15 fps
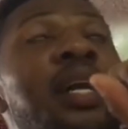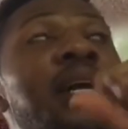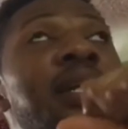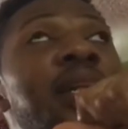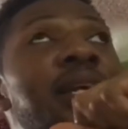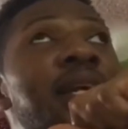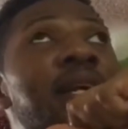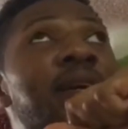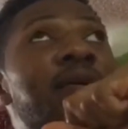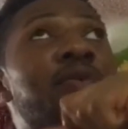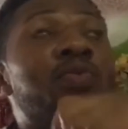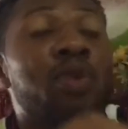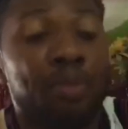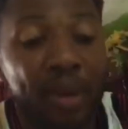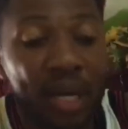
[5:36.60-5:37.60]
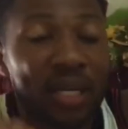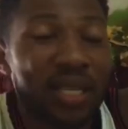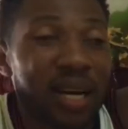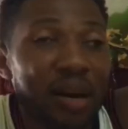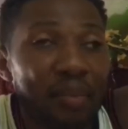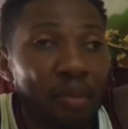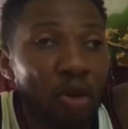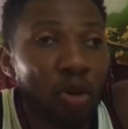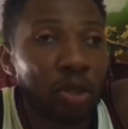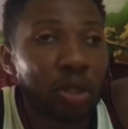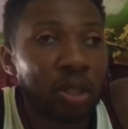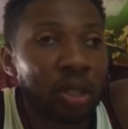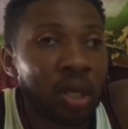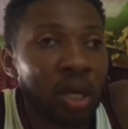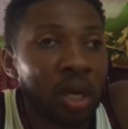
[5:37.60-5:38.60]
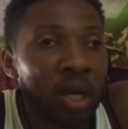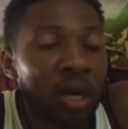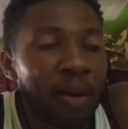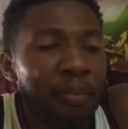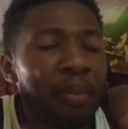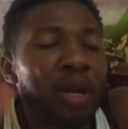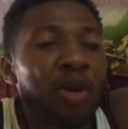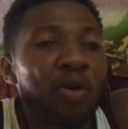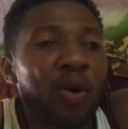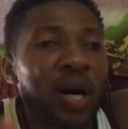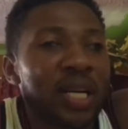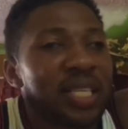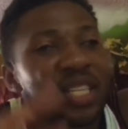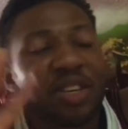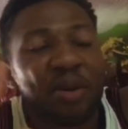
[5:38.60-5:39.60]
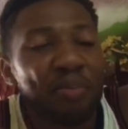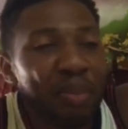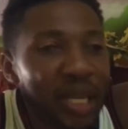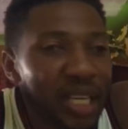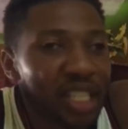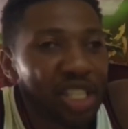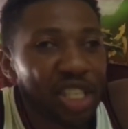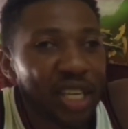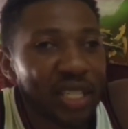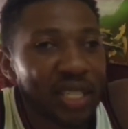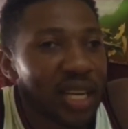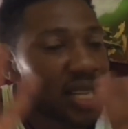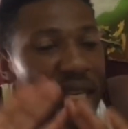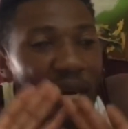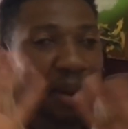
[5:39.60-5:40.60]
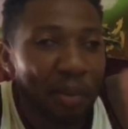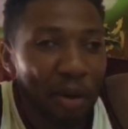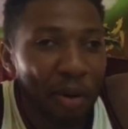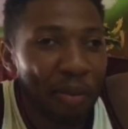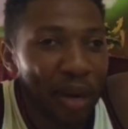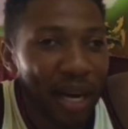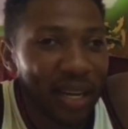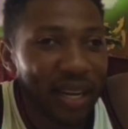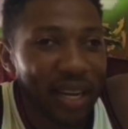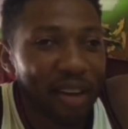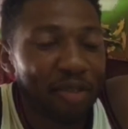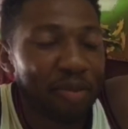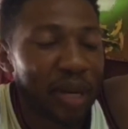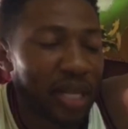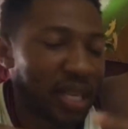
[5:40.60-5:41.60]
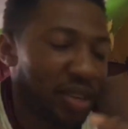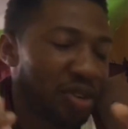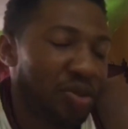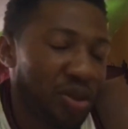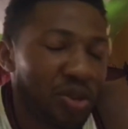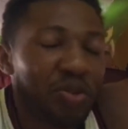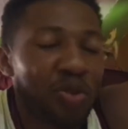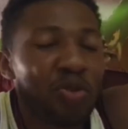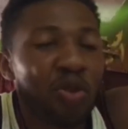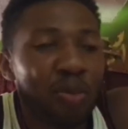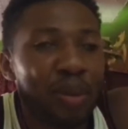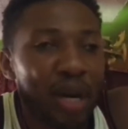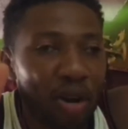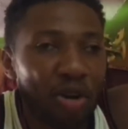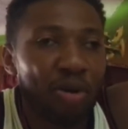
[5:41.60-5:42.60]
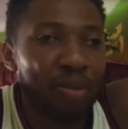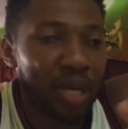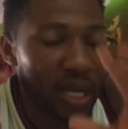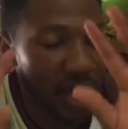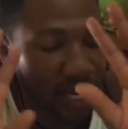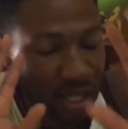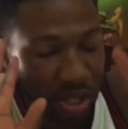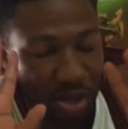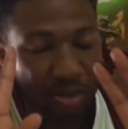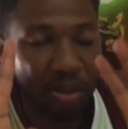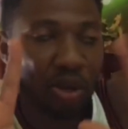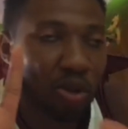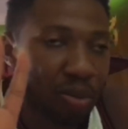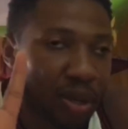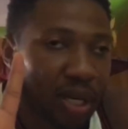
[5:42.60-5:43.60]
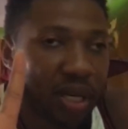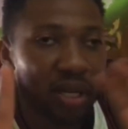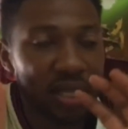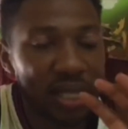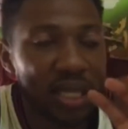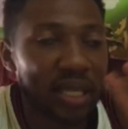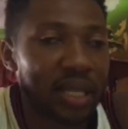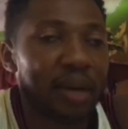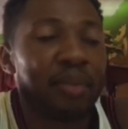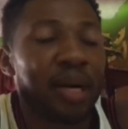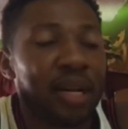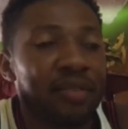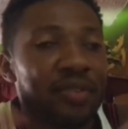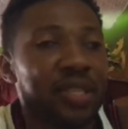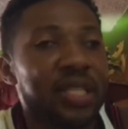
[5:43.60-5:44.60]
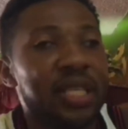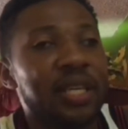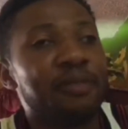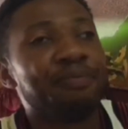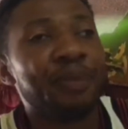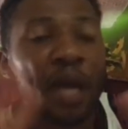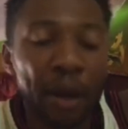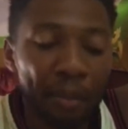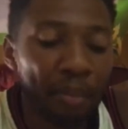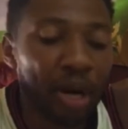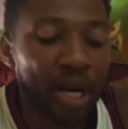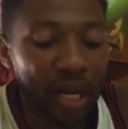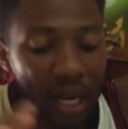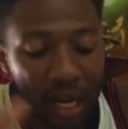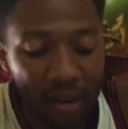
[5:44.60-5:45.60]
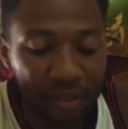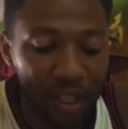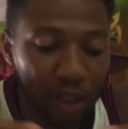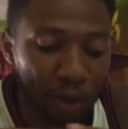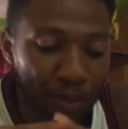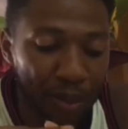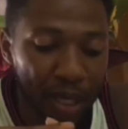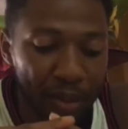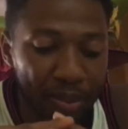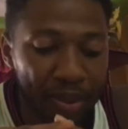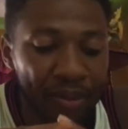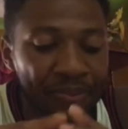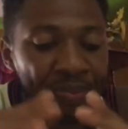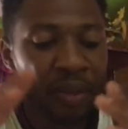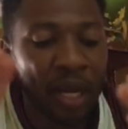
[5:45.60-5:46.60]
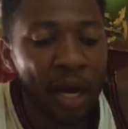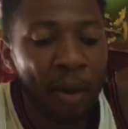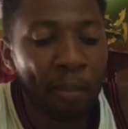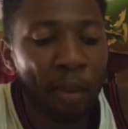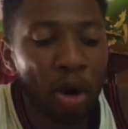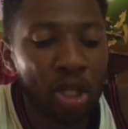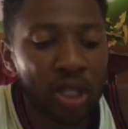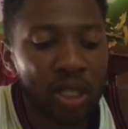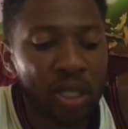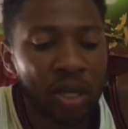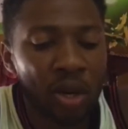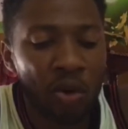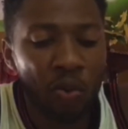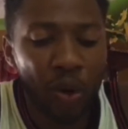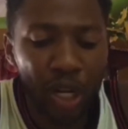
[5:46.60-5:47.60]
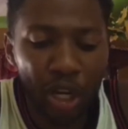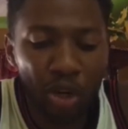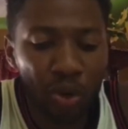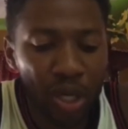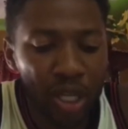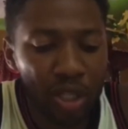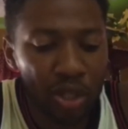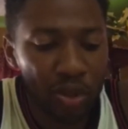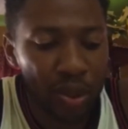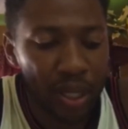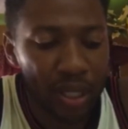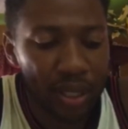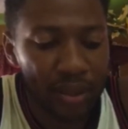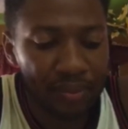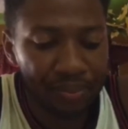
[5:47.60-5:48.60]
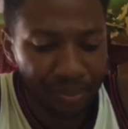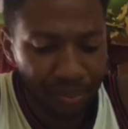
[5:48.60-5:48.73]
other day where me talk about me no want to see no bleachers. I talk about Black Lives Matter. Now you know me a comedian, so me do me little thing them and everything, bring laughter to people. But when you look into it,